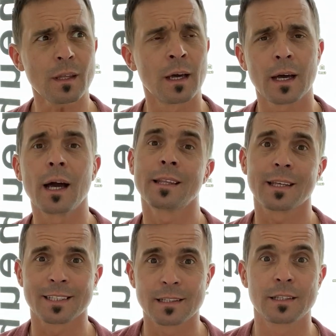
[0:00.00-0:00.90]
at
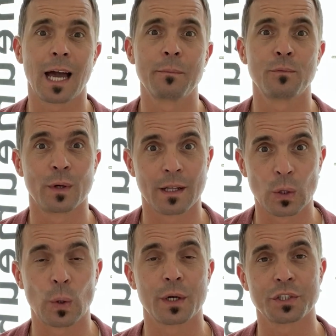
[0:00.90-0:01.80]
this time when the
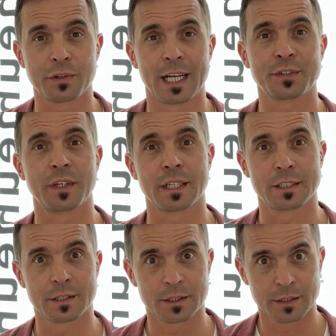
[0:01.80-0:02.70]
lawyer is transferring
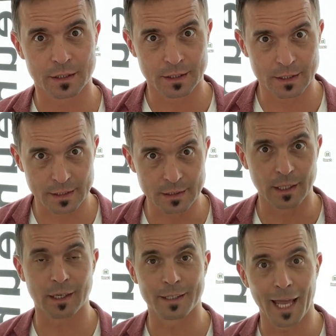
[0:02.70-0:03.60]

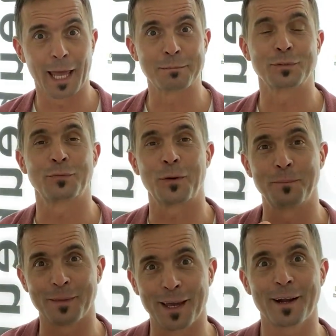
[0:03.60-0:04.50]
names
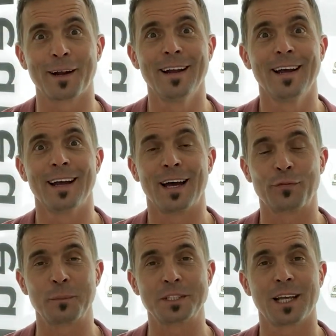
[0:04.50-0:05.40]
from
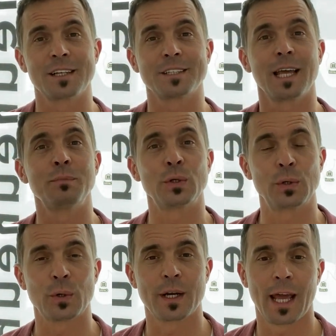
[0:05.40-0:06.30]
the seller's name to
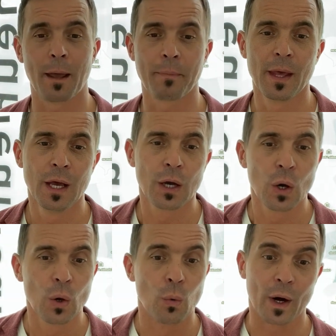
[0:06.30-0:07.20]
your name.
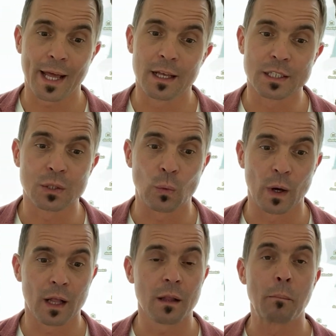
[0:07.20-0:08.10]
What else?
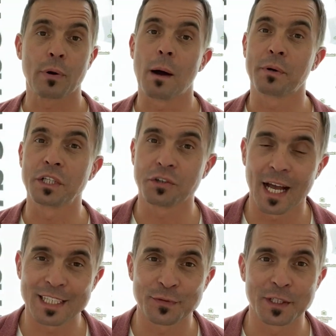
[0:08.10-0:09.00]
Well, property
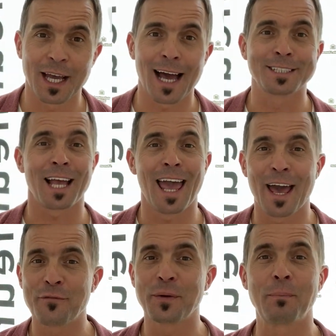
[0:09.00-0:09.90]
transfer tax.
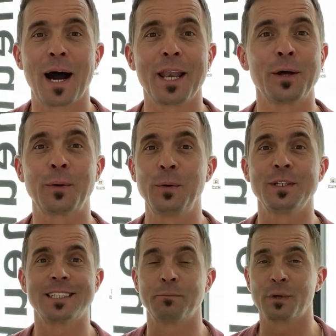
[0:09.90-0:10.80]
Everybody who is in